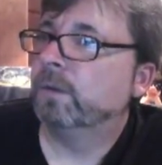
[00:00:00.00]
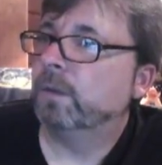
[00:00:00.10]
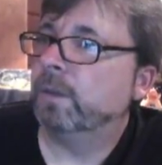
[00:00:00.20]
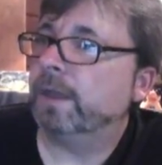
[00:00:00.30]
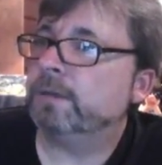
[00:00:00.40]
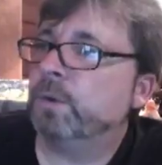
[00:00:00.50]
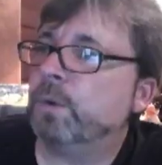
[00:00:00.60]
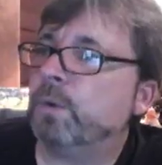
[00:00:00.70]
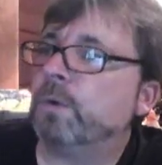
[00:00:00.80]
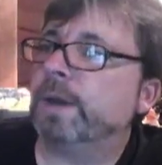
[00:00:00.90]
Then
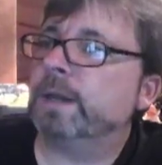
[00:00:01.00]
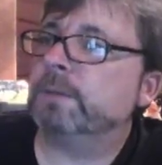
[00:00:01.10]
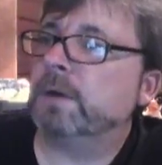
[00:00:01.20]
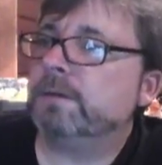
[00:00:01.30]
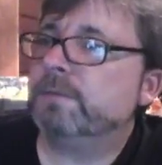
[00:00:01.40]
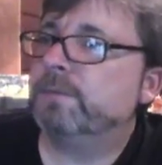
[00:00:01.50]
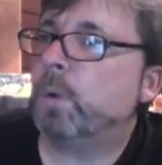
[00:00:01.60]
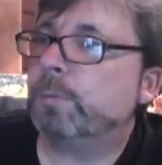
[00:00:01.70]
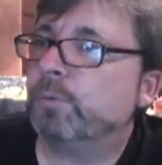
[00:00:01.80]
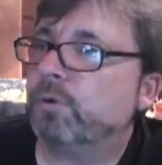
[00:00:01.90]
who will win my
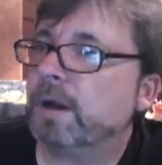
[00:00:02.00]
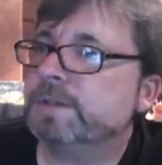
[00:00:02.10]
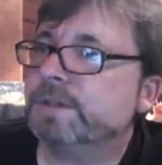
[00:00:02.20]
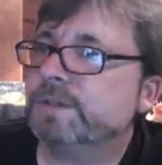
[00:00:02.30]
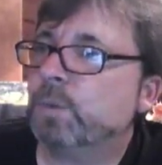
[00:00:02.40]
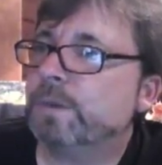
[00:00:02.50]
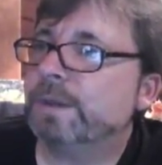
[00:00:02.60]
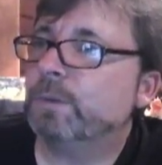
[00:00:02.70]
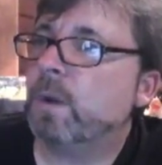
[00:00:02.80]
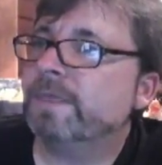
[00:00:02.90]
4 prizes for
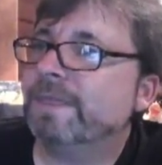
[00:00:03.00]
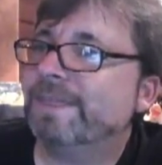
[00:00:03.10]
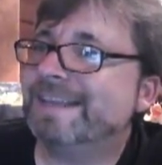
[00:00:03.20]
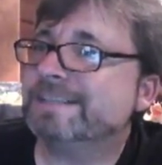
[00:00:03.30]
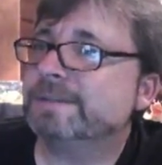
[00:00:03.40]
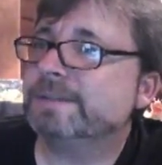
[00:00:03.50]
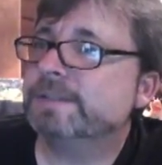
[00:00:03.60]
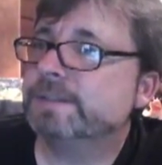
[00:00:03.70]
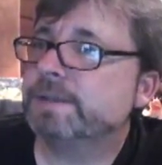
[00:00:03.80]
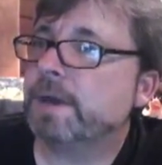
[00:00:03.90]
the
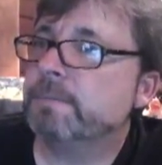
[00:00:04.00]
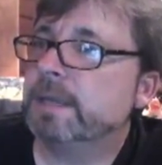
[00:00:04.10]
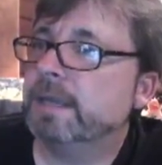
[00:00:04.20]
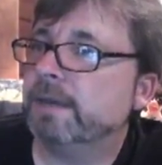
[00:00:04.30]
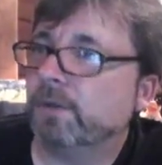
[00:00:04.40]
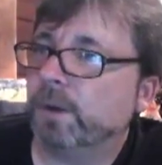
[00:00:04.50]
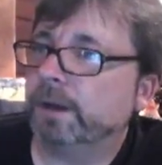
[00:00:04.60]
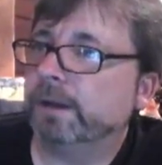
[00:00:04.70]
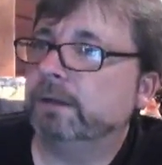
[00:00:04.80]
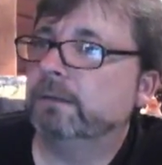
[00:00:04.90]
1,000 sub giveaway?
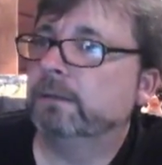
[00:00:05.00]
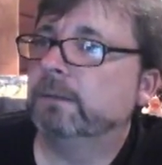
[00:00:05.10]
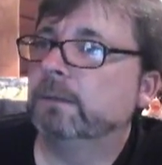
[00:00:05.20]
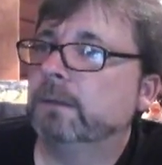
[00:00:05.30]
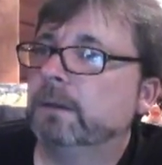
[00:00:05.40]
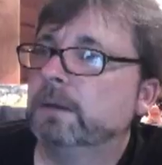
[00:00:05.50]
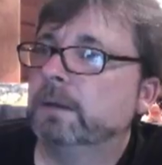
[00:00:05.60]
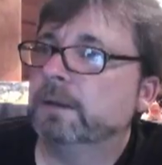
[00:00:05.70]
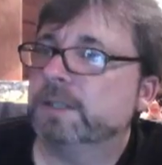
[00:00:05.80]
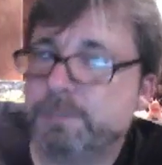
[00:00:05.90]

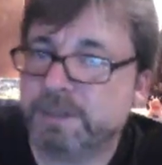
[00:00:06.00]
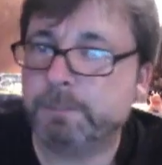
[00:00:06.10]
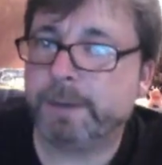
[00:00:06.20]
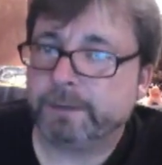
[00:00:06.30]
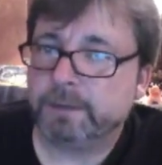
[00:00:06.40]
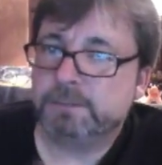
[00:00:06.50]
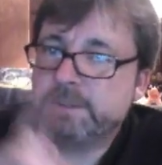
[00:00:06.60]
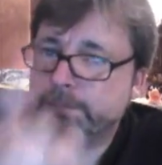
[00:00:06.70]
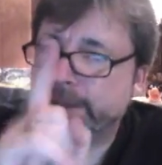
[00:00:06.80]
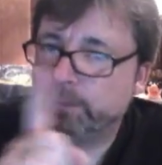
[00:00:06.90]
This Miss Beth. Miss
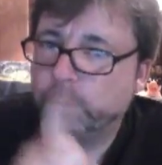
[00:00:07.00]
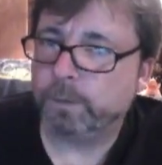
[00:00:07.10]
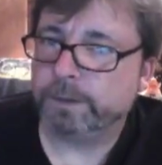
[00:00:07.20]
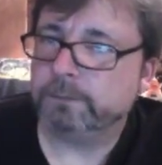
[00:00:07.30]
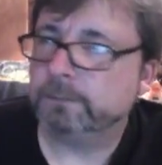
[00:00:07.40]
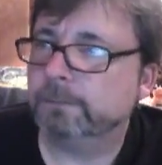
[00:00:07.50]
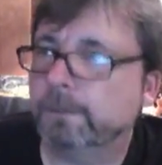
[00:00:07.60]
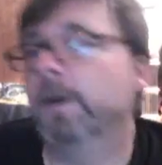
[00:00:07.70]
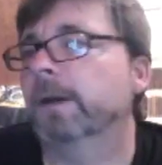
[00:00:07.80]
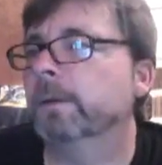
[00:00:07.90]
Beth will win.
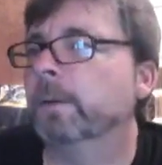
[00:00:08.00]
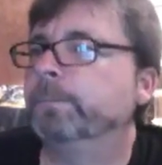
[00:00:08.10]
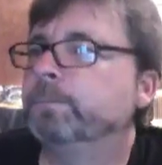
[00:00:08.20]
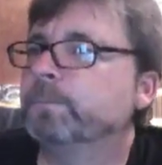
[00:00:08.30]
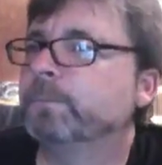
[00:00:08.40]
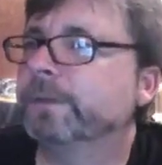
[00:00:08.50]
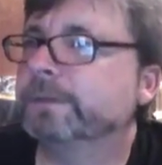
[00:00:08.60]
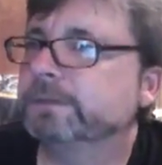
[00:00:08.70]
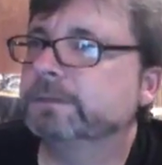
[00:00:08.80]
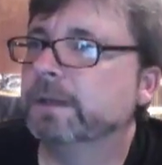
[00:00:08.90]
No, I don't know.
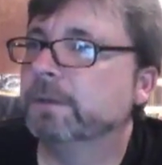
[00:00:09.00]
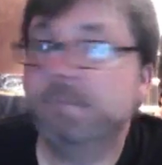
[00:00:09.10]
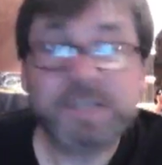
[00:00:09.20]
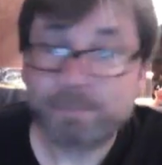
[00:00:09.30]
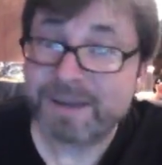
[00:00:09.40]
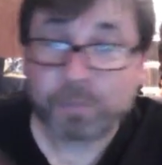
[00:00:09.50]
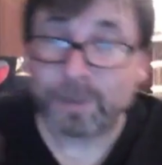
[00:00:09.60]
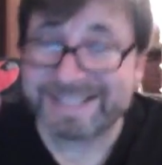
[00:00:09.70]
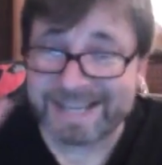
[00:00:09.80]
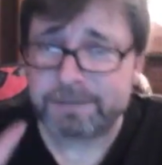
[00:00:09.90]
Miss Beth
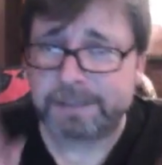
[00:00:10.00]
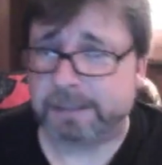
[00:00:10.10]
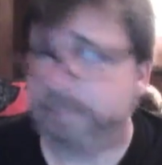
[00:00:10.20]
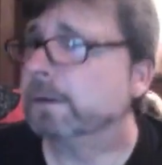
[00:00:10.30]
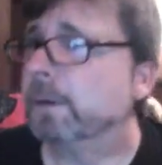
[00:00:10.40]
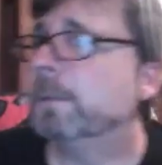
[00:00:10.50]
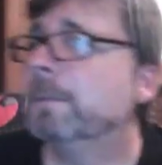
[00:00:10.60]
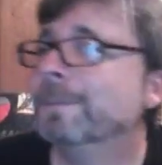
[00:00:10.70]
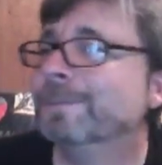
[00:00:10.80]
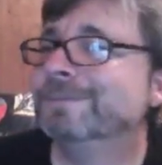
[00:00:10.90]
wins everything, though.
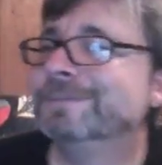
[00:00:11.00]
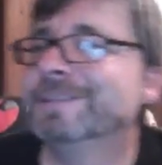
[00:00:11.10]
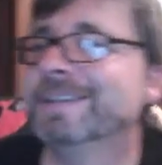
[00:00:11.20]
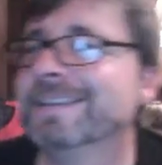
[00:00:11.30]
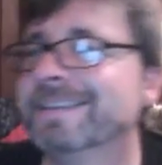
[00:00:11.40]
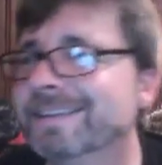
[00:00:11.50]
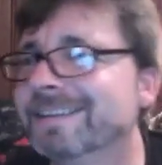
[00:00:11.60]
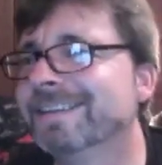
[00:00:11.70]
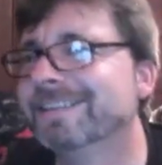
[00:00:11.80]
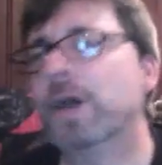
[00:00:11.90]

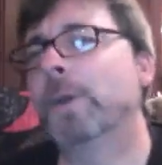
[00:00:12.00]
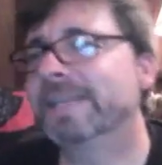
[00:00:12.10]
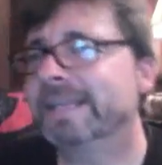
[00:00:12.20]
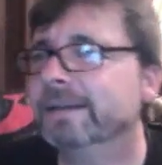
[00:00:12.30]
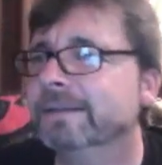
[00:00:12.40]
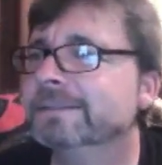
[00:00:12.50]
No, I'm kidding.